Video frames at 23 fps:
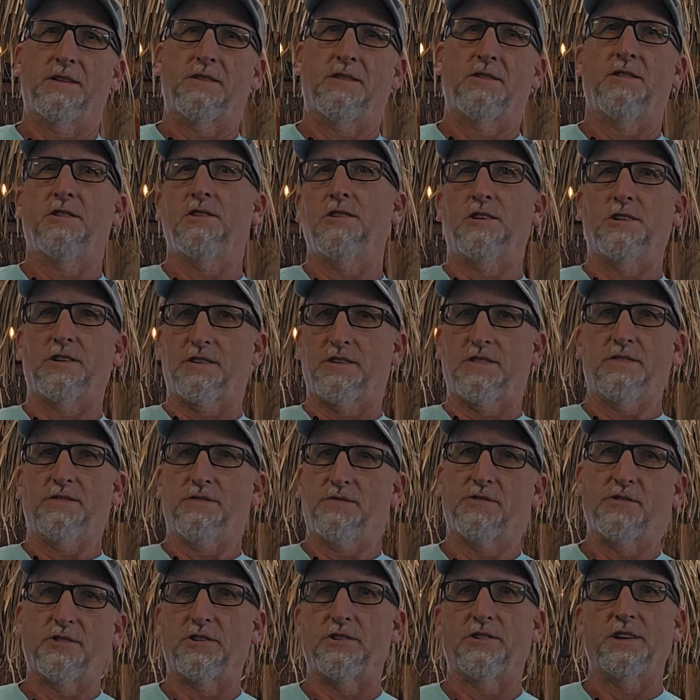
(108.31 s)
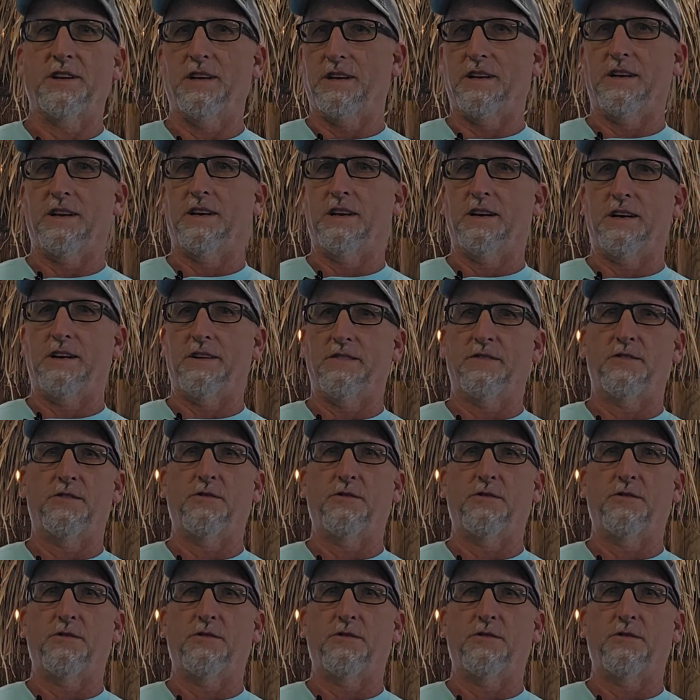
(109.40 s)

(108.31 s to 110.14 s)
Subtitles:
look for your tiki hut,